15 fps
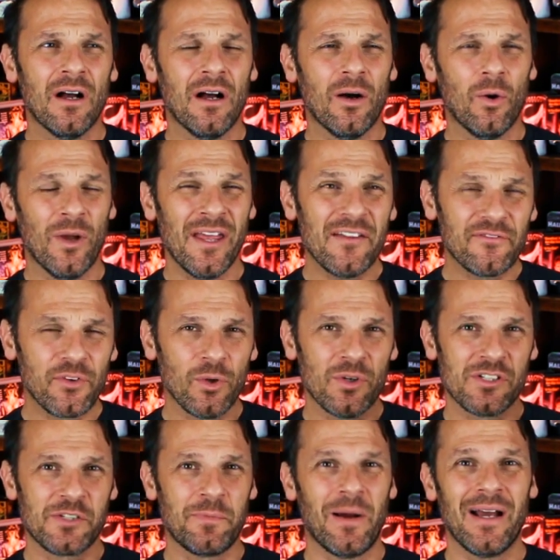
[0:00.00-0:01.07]
uh,
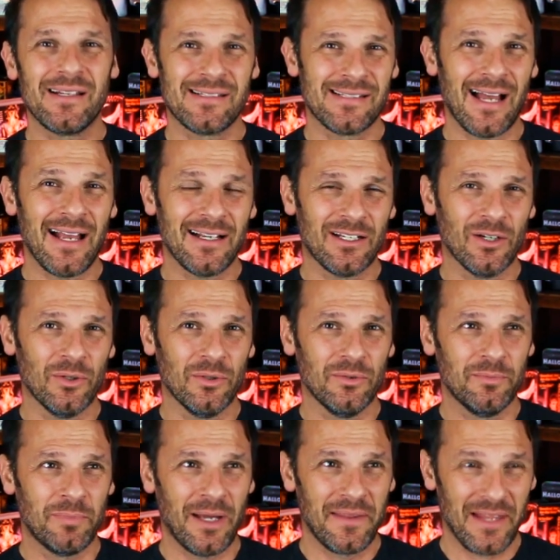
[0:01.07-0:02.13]
influenced by Psycho,
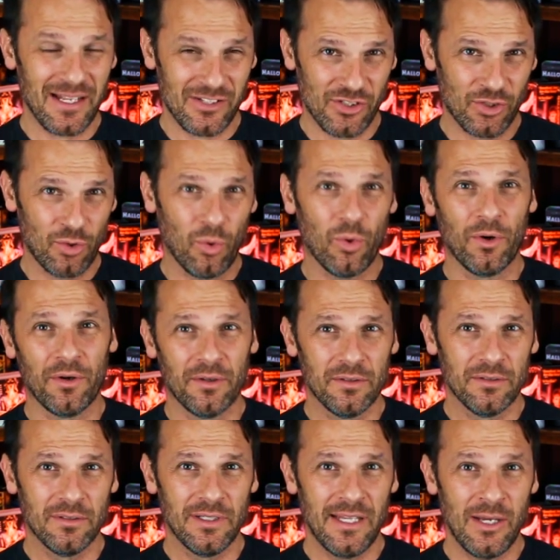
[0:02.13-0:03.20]
by that score,
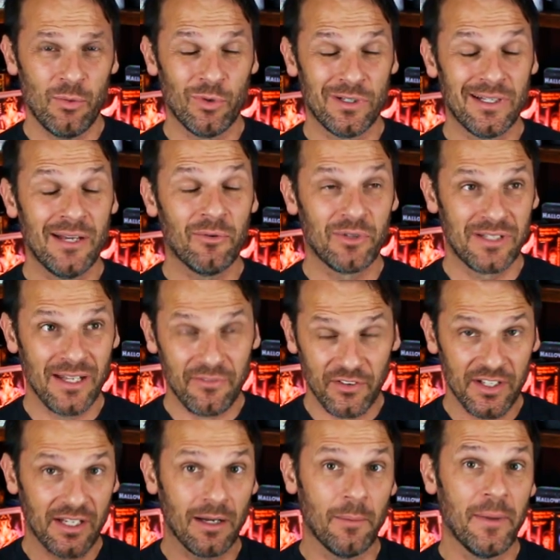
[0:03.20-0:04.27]
it would it would
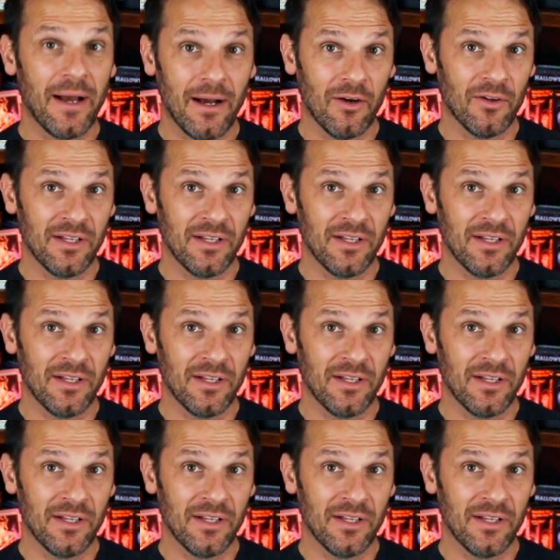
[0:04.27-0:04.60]
definitely come